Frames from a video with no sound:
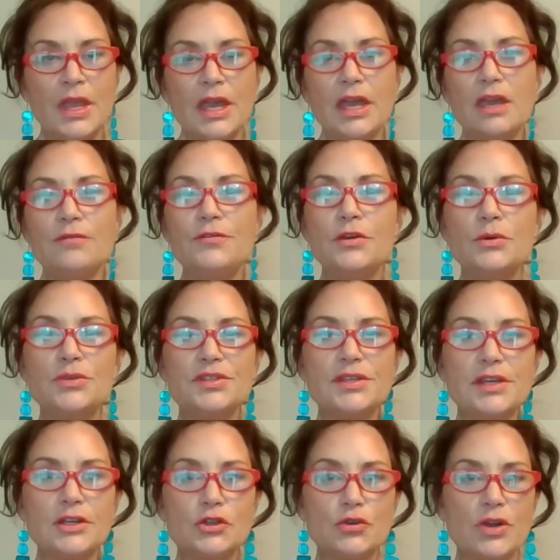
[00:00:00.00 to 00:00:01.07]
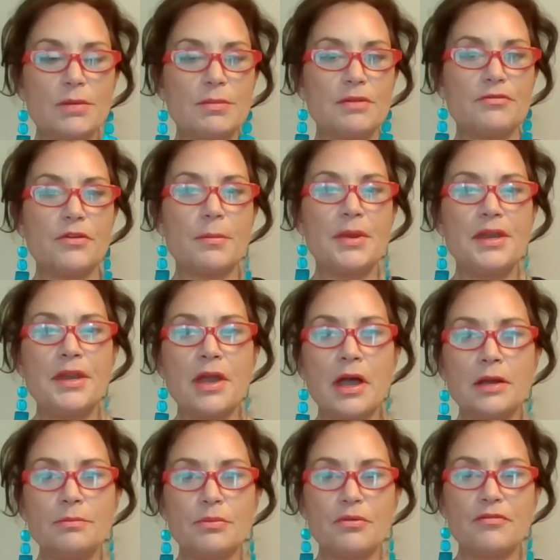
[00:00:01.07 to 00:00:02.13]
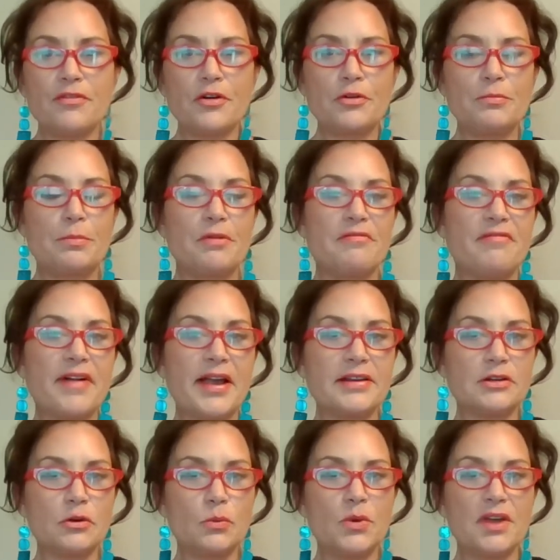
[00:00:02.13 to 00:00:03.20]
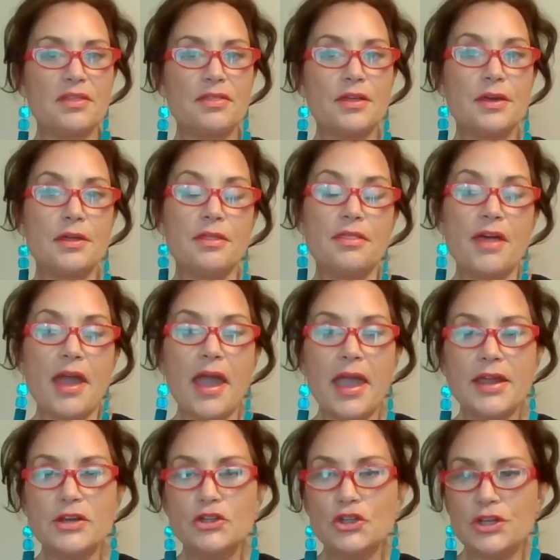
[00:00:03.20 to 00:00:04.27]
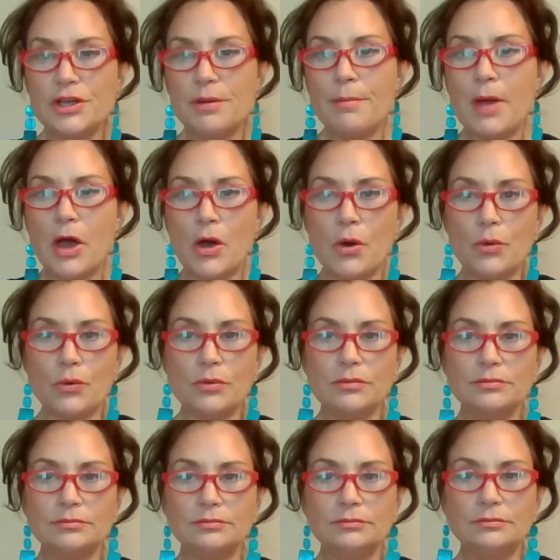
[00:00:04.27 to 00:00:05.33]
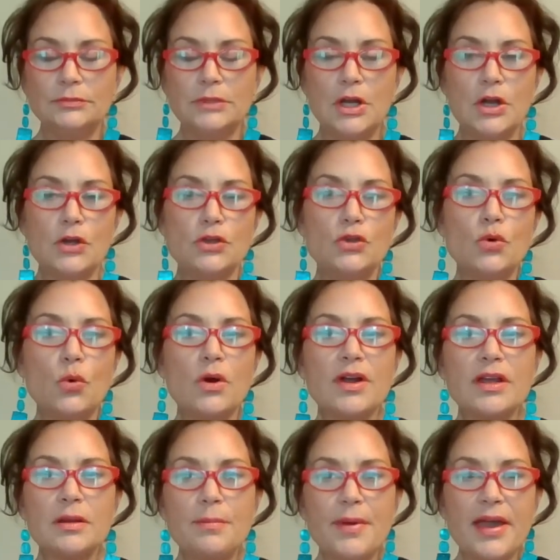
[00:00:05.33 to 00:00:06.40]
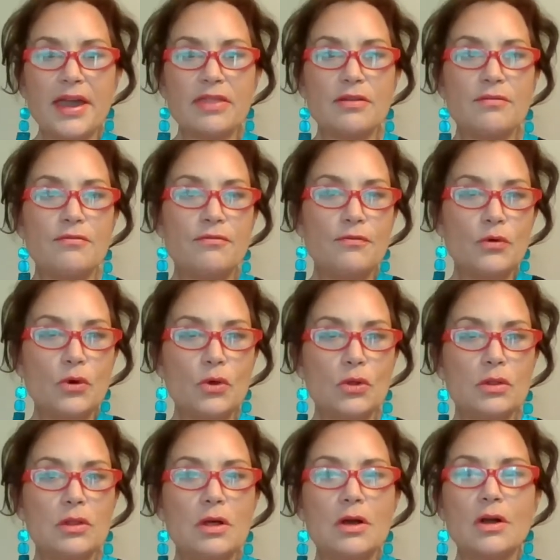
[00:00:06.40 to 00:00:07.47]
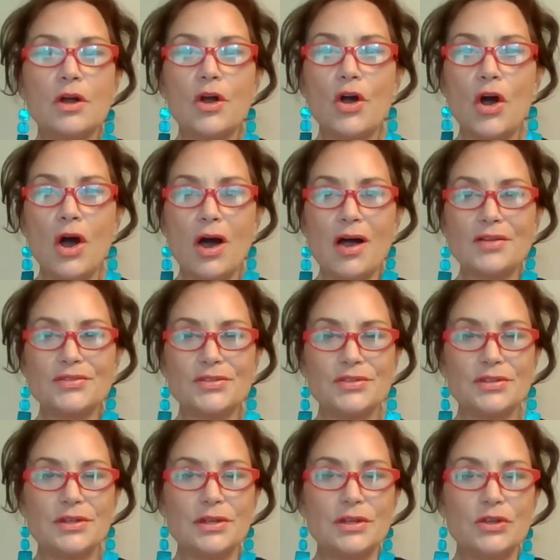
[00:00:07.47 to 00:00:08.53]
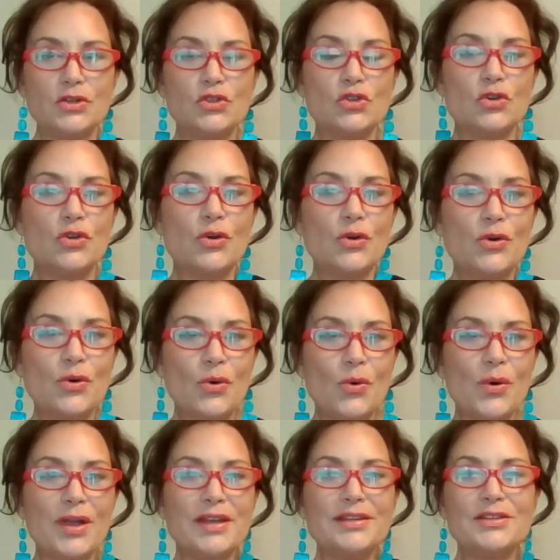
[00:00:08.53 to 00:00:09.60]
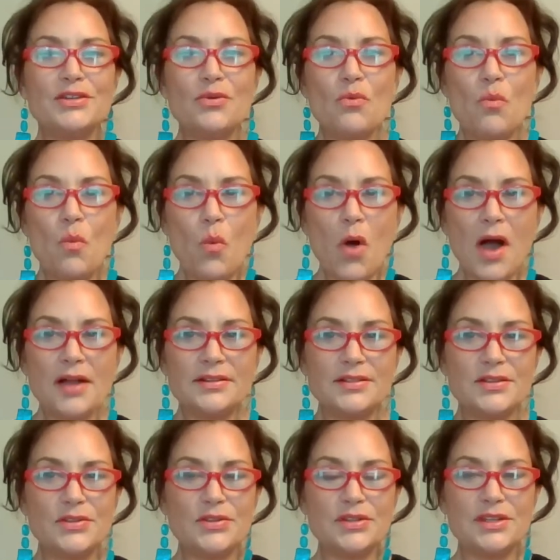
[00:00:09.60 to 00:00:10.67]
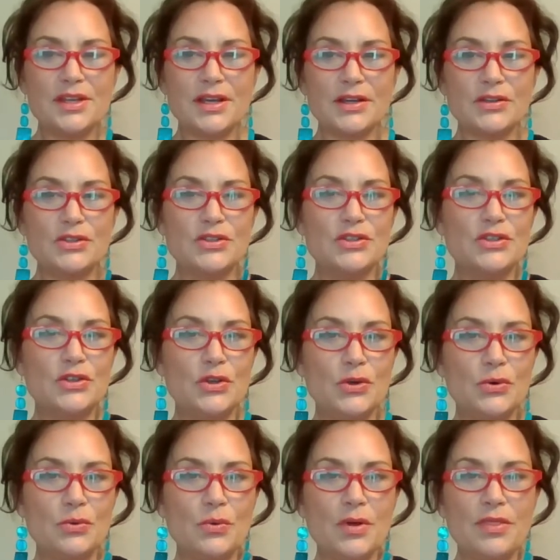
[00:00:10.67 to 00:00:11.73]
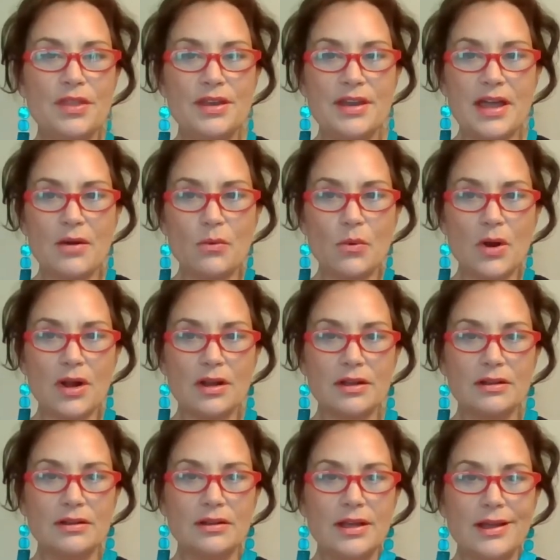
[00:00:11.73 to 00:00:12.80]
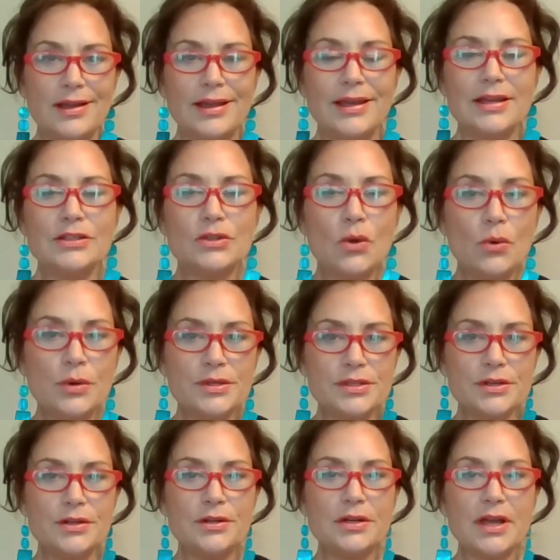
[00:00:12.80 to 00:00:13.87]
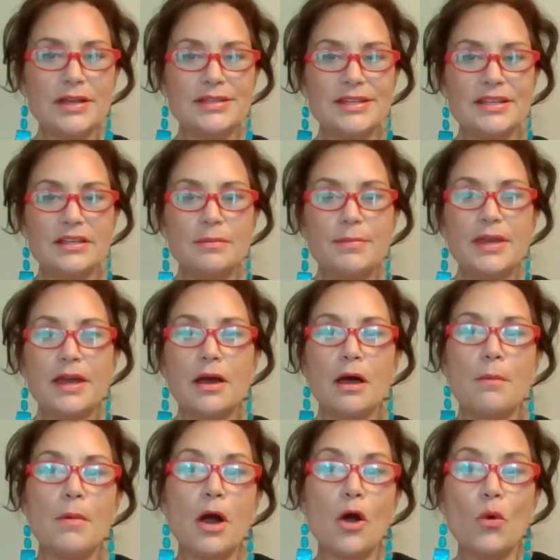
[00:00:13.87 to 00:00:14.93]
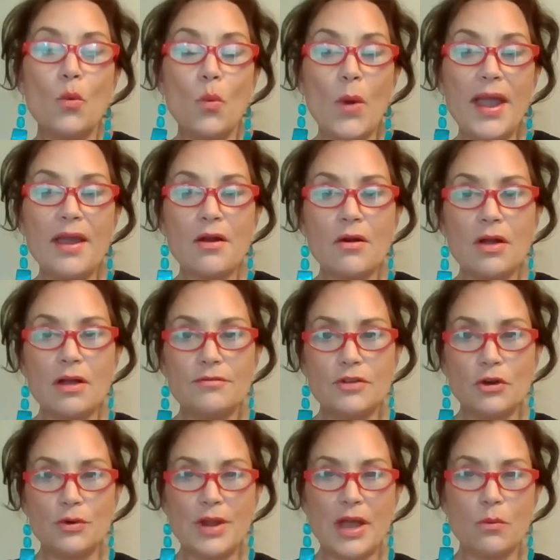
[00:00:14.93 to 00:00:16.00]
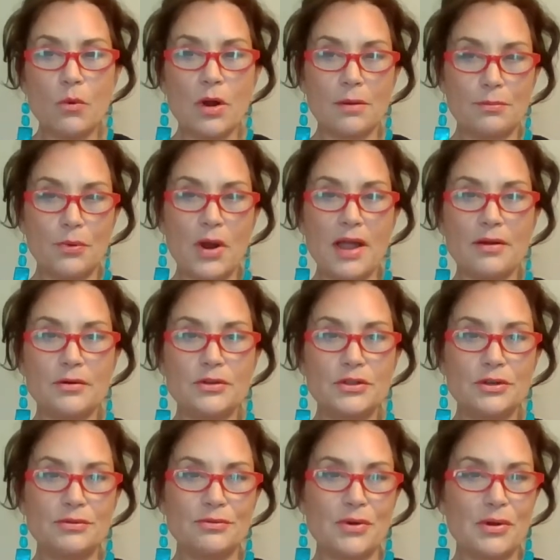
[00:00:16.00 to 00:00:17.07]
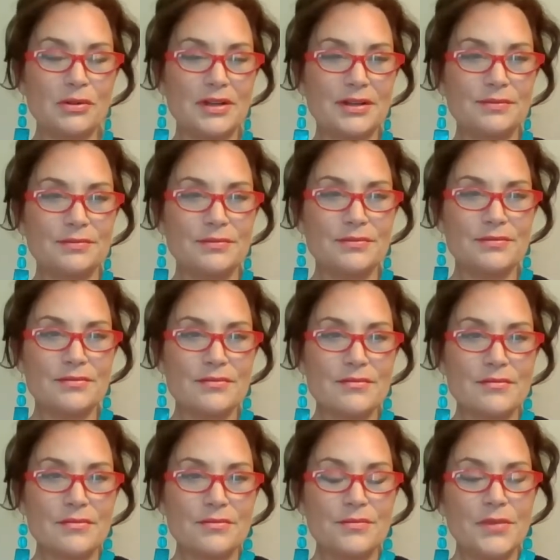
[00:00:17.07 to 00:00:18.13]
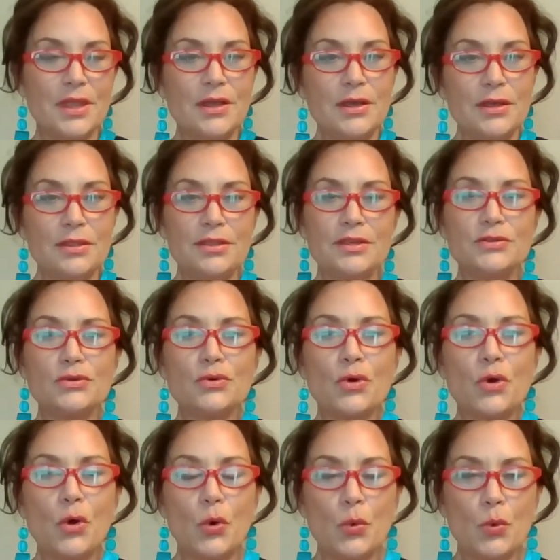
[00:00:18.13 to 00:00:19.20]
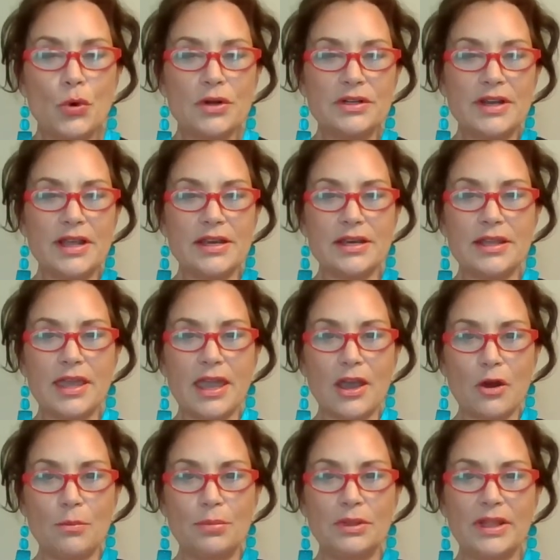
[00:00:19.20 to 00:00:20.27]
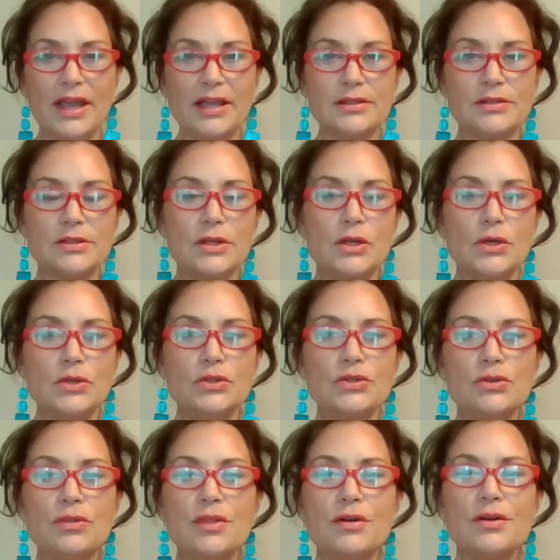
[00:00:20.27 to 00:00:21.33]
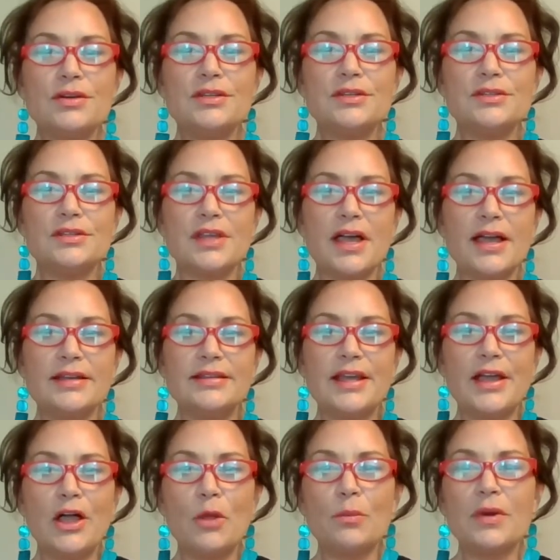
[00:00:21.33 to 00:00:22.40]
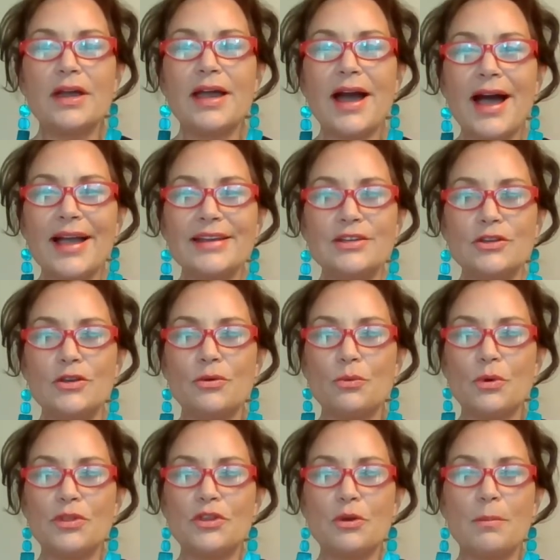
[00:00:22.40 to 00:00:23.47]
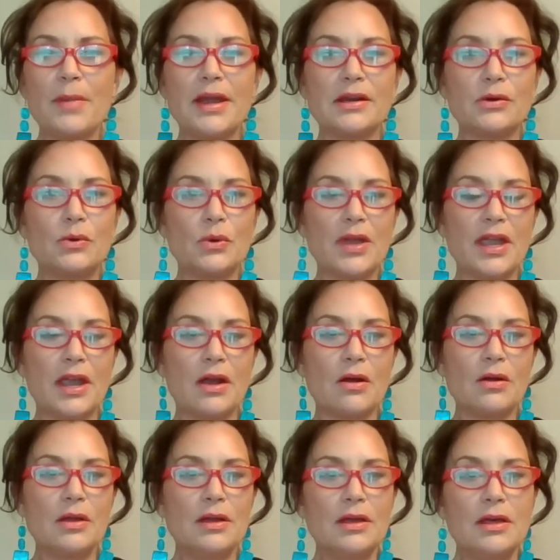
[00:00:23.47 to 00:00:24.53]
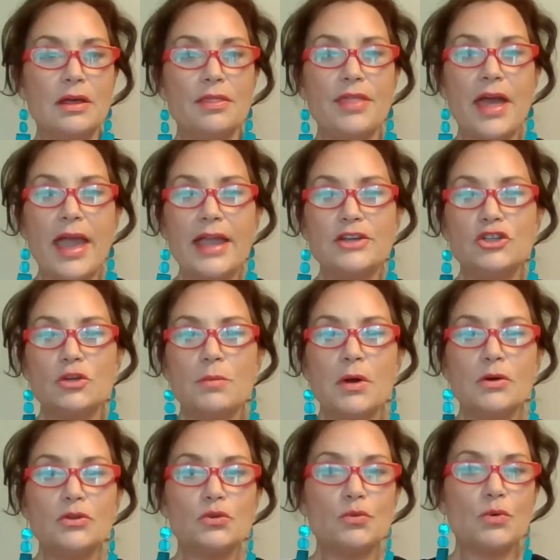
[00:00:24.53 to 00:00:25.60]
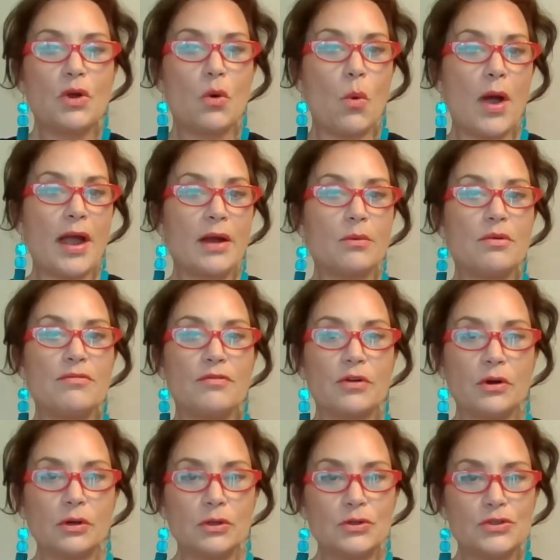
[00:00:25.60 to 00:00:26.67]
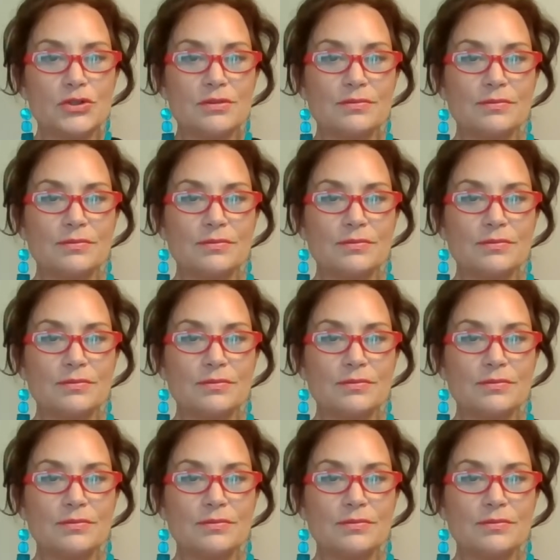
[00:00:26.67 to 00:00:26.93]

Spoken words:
If you seek treatment from a non-preferred provider with the HMO, you're going to pay the full cost. So you're going to want to stick to the network. And it's always a good idea to become aware of your network prior to enrolling. These are coordinated care plans, so they're designed to help guide you with your medical care. The HMOs require referrals.